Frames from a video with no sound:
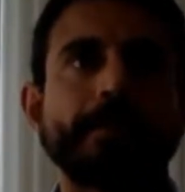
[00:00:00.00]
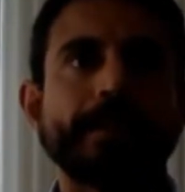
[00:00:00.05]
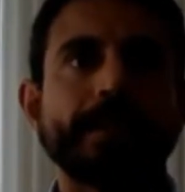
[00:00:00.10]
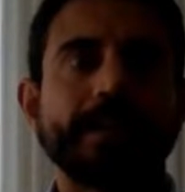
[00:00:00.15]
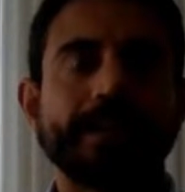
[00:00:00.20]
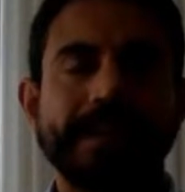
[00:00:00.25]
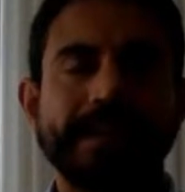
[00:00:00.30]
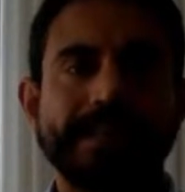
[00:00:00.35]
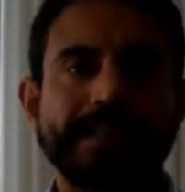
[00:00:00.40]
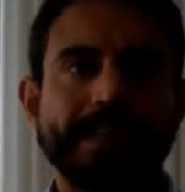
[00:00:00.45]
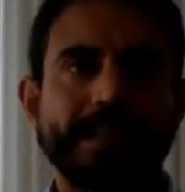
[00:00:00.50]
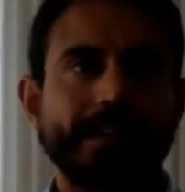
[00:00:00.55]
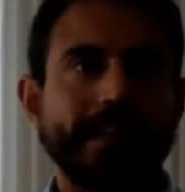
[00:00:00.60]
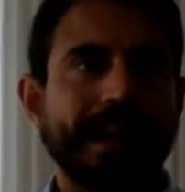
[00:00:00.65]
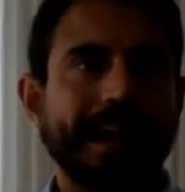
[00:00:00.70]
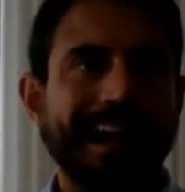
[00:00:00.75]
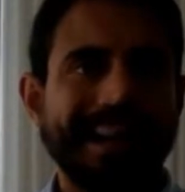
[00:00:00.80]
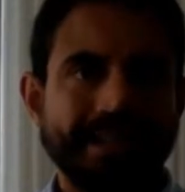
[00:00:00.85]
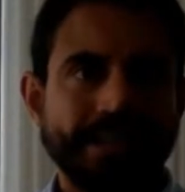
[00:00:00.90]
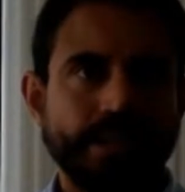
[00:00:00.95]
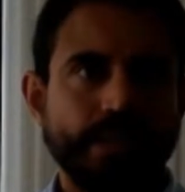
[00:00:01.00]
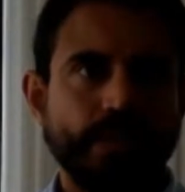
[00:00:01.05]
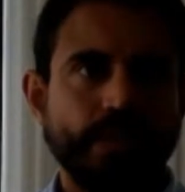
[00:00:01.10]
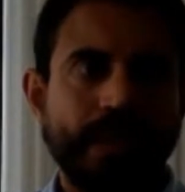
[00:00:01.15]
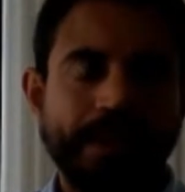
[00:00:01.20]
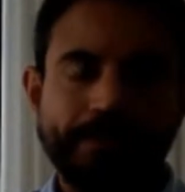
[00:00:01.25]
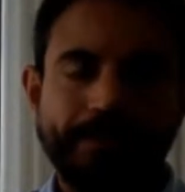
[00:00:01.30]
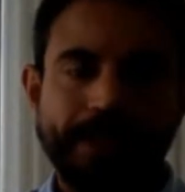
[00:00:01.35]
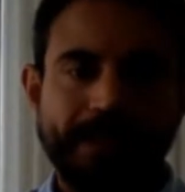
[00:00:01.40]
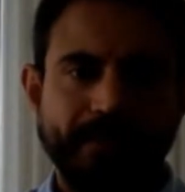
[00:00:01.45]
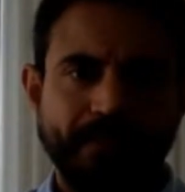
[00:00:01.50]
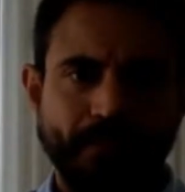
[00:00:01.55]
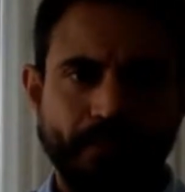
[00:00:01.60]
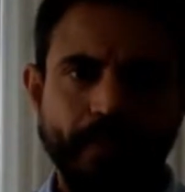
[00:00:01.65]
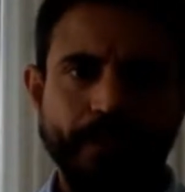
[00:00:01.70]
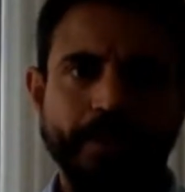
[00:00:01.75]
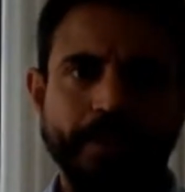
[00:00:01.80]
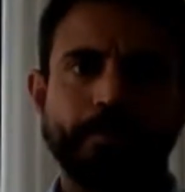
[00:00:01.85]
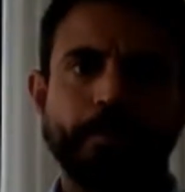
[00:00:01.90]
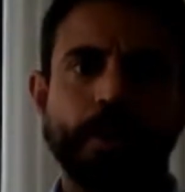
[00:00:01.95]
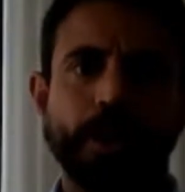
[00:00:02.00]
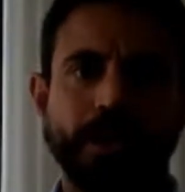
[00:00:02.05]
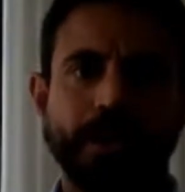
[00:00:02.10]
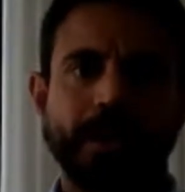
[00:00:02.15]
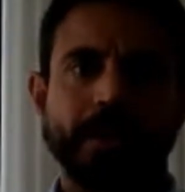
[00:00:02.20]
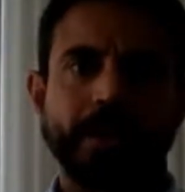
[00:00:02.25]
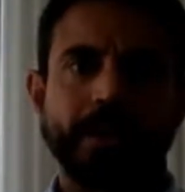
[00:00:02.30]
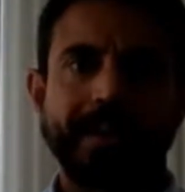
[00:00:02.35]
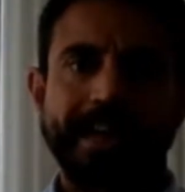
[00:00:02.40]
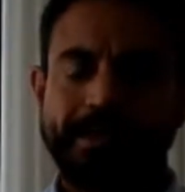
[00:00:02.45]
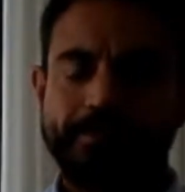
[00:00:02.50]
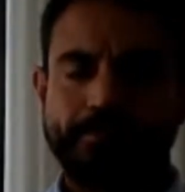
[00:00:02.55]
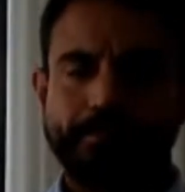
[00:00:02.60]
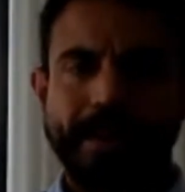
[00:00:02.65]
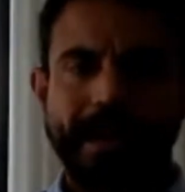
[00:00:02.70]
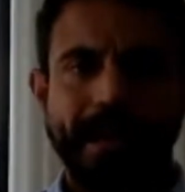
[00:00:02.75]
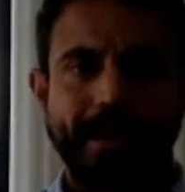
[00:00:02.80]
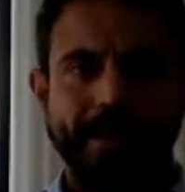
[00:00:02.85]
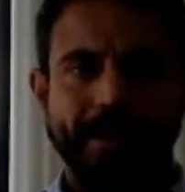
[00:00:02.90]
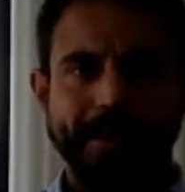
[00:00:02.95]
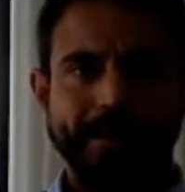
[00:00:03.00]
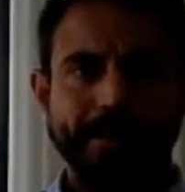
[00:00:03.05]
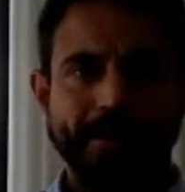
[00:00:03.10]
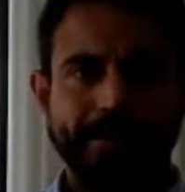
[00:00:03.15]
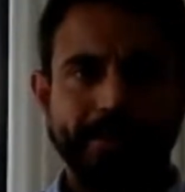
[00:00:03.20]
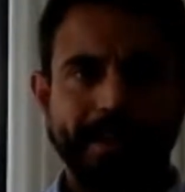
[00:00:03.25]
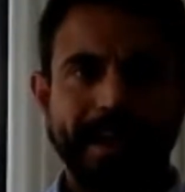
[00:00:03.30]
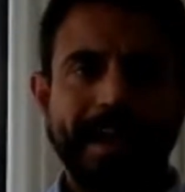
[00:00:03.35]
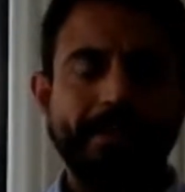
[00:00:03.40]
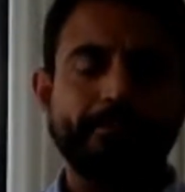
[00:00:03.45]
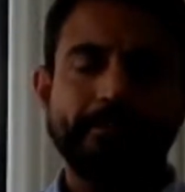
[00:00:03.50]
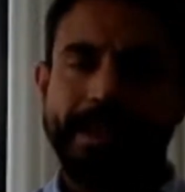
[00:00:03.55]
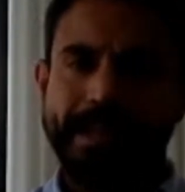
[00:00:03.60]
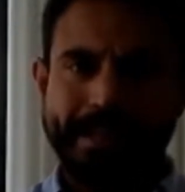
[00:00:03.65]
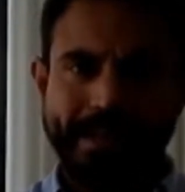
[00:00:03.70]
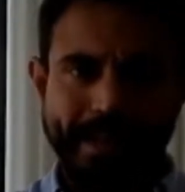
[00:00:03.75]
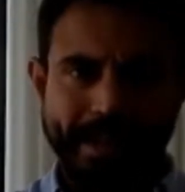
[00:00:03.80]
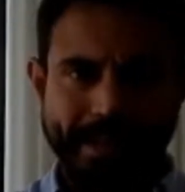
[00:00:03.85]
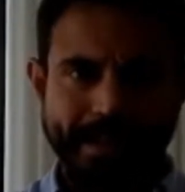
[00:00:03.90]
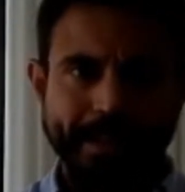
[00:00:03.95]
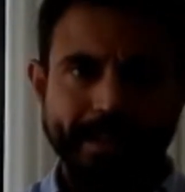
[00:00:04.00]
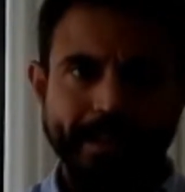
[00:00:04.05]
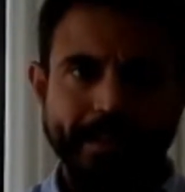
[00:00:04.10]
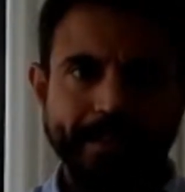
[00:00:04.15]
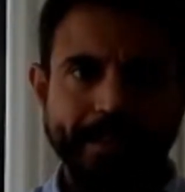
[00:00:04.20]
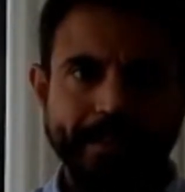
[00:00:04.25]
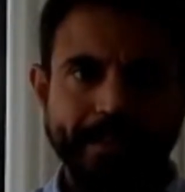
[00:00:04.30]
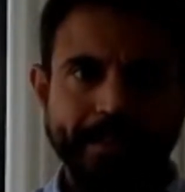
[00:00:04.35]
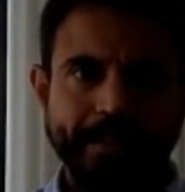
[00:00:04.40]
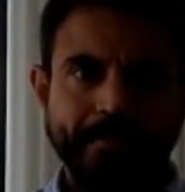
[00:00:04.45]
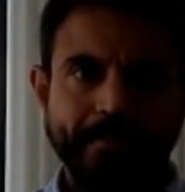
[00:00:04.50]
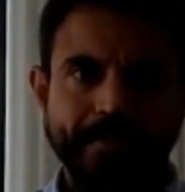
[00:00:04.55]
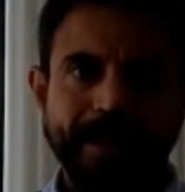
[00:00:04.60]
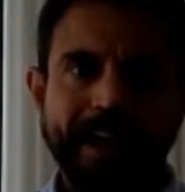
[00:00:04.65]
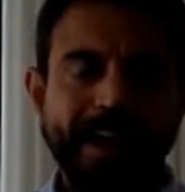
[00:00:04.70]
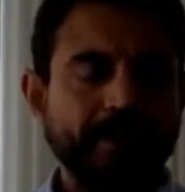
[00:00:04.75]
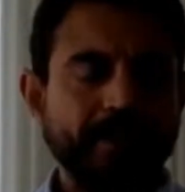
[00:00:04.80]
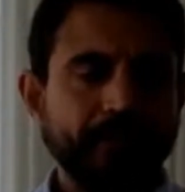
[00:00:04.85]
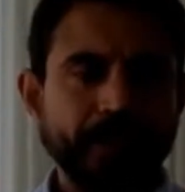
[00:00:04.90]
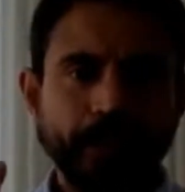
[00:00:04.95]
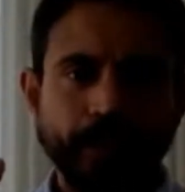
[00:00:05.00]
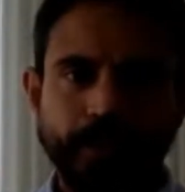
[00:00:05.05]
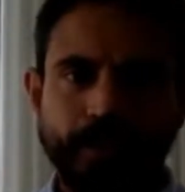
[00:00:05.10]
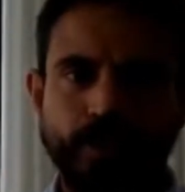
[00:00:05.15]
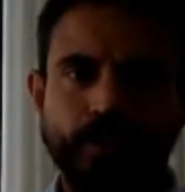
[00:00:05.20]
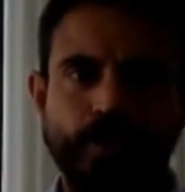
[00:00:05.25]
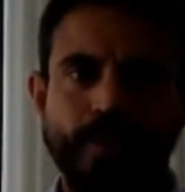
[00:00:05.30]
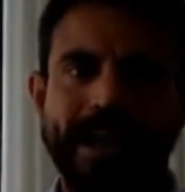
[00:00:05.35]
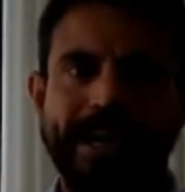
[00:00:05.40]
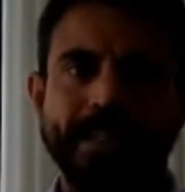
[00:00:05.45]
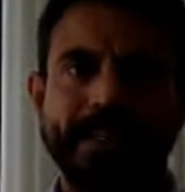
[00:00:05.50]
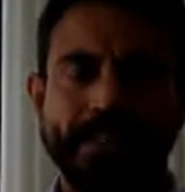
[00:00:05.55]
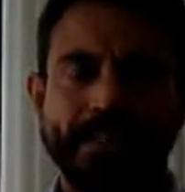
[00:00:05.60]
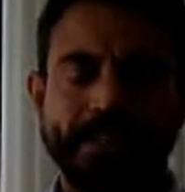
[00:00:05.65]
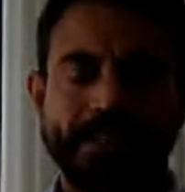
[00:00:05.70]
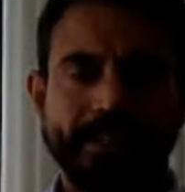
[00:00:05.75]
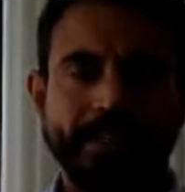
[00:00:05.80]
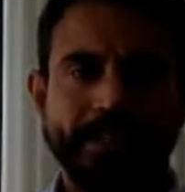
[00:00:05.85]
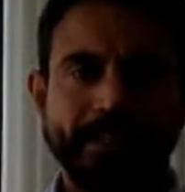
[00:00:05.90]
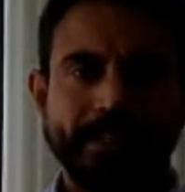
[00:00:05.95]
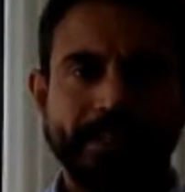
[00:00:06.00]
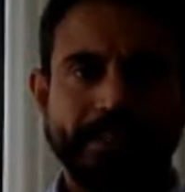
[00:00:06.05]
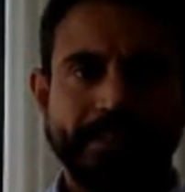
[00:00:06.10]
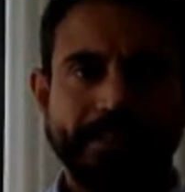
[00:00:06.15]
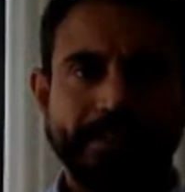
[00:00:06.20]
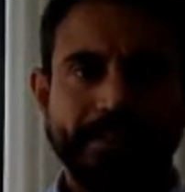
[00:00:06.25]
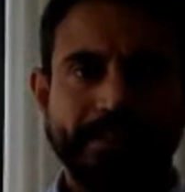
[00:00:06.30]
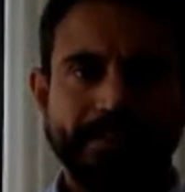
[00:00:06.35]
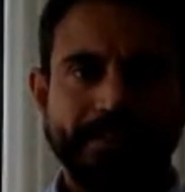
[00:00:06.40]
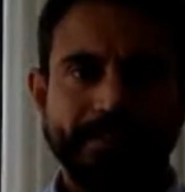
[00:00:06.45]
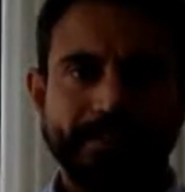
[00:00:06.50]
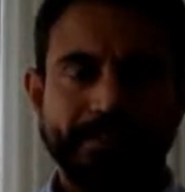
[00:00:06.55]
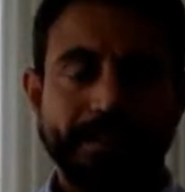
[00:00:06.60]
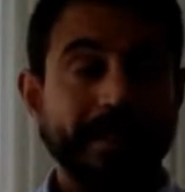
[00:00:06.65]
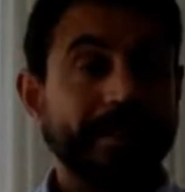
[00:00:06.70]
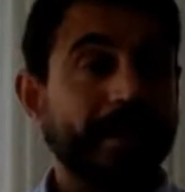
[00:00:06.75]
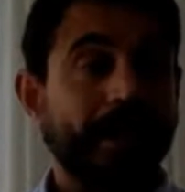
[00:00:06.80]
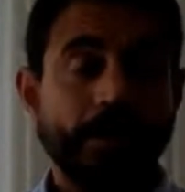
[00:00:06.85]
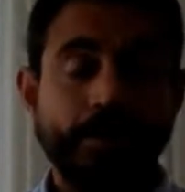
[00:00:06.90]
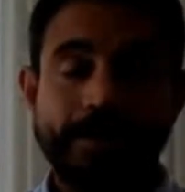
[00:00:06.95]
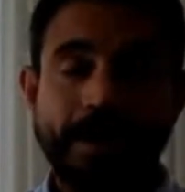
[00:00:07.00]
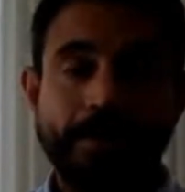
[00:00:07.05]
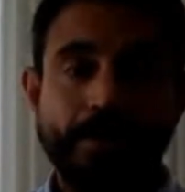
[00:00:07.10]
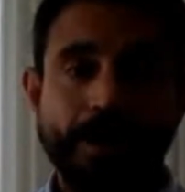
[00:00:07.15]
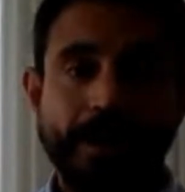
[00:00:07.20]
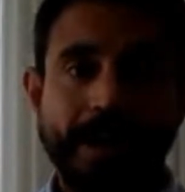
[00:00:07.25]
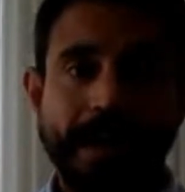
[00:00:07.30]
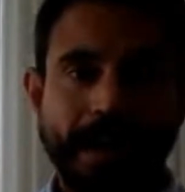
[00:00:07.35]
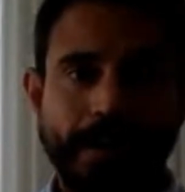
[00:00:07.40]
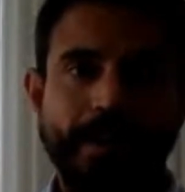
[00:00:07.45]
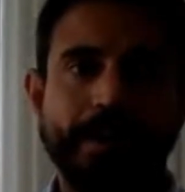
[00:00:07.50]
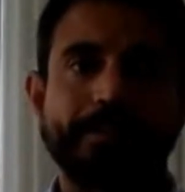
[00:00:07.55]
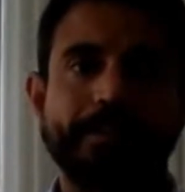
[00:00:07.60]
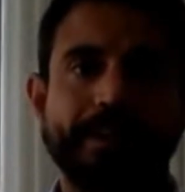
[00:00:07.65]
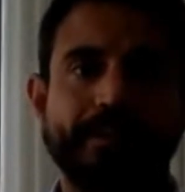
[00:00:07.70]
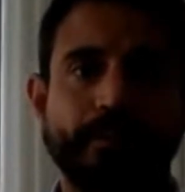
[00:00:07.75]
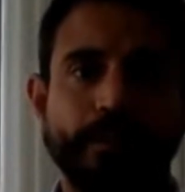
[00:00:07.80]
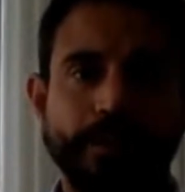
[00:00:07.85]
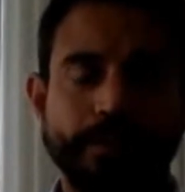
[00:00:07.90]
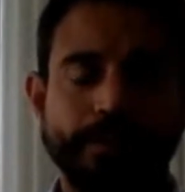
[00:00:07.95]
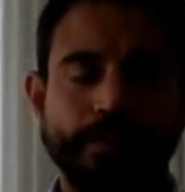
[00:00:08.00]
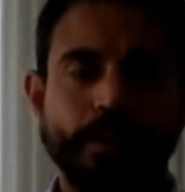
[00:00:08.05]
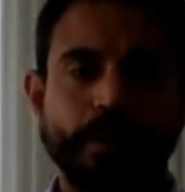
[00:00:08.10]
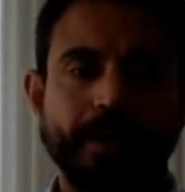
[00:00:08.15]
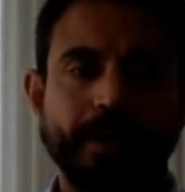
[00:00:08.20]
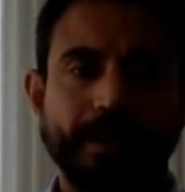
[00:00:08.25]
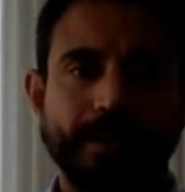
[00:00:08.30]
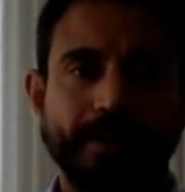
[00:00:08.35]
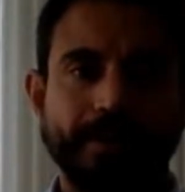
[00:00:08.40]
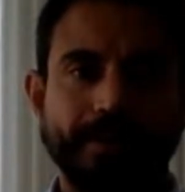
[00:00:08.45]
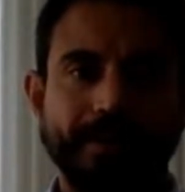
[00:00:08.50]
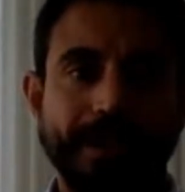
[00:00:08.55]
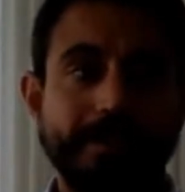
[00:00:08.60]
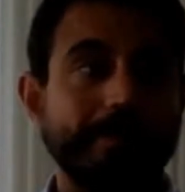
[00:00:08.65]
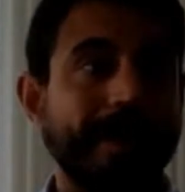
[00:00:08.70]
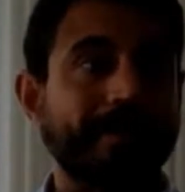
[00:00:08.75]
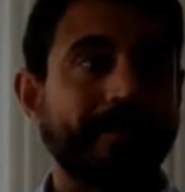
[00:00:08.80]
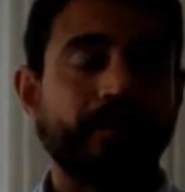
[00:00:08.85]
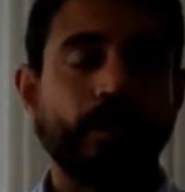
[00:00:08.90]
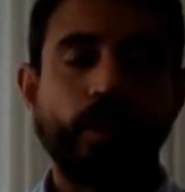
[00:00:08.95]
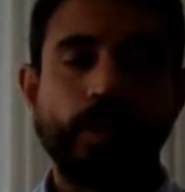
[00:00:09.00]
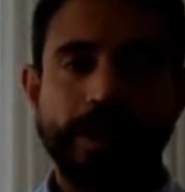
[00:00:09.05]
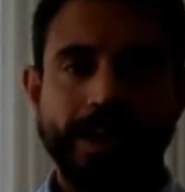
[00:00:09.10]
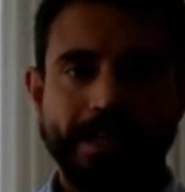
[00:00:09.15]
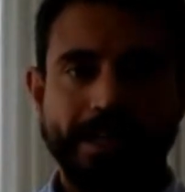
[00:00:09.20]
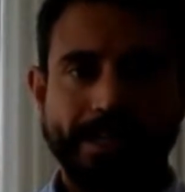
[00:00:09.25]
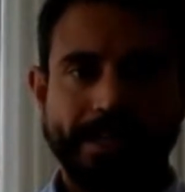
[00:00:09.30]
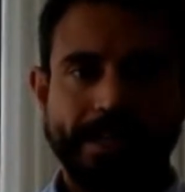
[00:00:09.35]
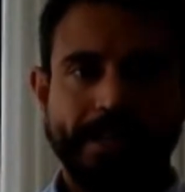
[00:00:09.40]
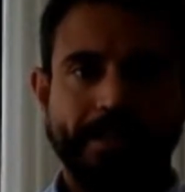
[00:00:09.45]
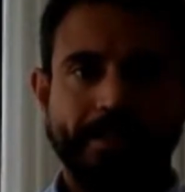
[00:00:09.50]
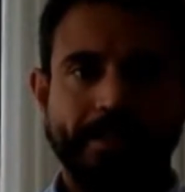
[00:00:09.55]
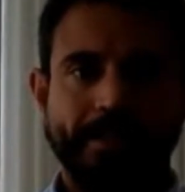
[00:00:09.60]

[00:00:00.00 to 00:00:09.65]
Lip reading: And I said, I just read my first book in bed at midnight. I feel great. Now remember, I read my first book in my 40s.